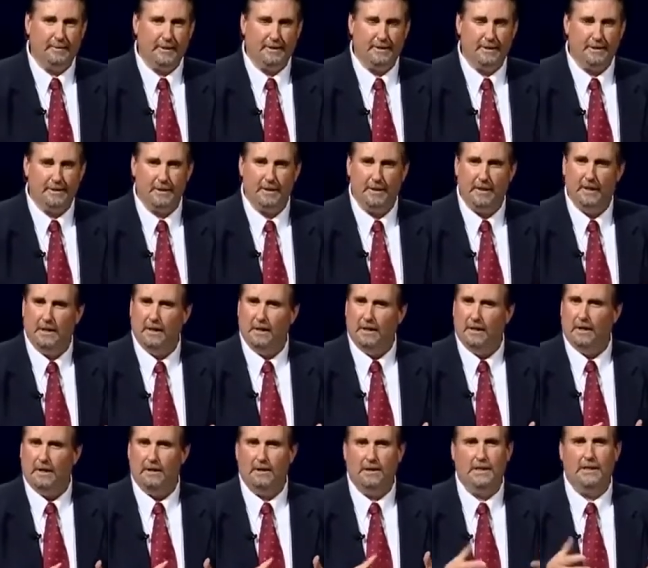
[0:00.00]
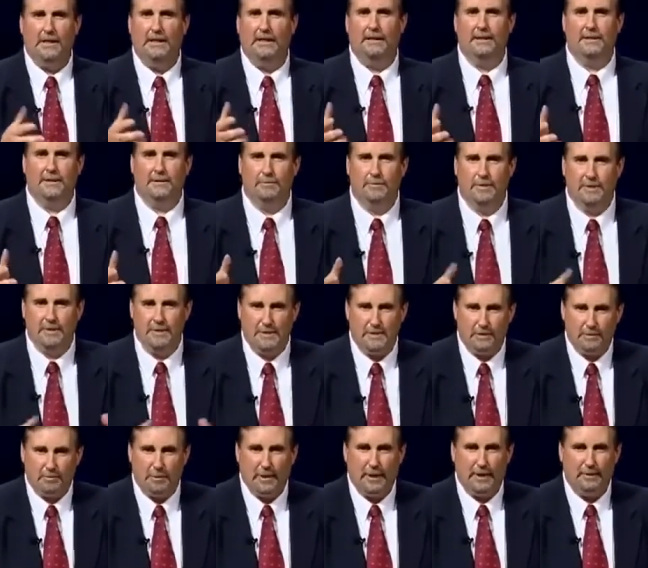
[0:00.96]
Now, there's all kinds of
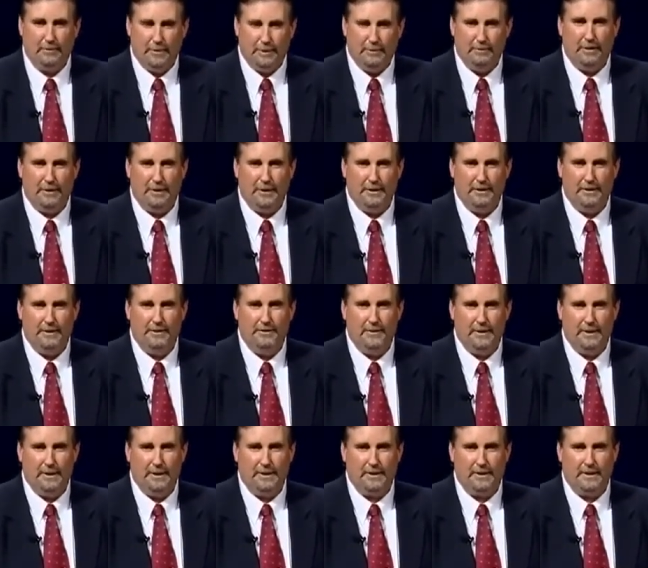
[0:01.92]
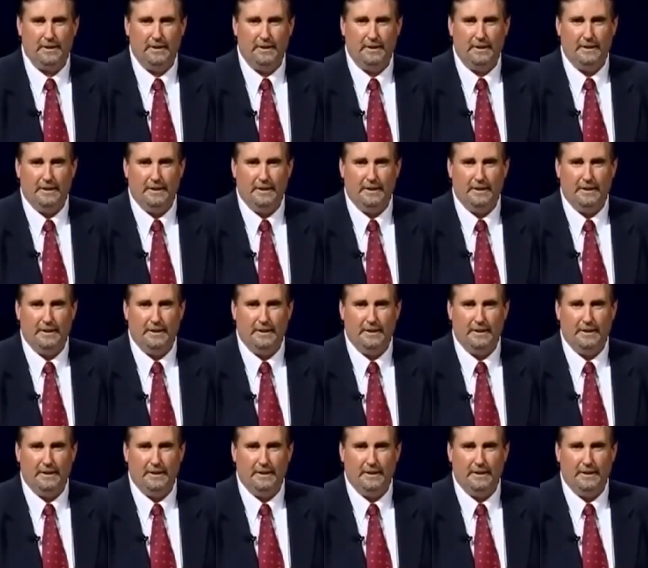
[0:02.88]
reasons why we want to do this.